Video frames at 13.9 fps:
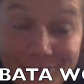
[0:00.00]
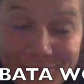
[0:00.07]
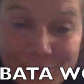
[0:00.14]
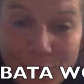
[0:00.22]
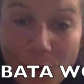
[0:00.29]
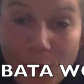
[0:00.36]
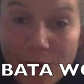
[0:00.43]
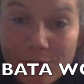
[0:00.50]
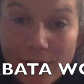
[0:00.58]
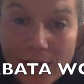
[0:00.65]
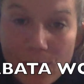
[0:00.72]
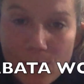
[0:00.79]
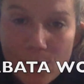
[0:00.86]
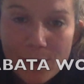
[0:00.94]
So, a
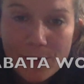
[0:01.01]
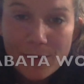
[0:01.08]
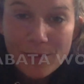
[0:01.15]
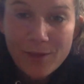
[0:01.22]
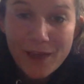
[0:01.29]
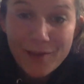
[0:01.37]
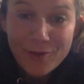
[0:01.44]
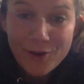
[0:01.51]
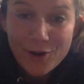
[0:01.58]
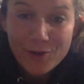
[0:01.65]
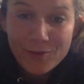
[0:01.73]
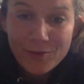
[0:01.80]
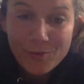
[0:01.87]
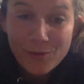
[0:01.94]
funny word, maybe you haven't heard
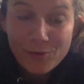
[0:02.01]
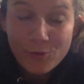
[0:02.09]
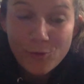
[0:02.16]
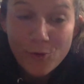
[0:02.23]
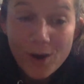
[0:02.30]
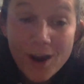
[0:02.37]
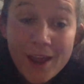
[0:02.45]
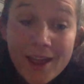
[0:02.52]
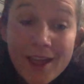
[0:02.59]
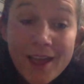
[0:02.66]
of it before.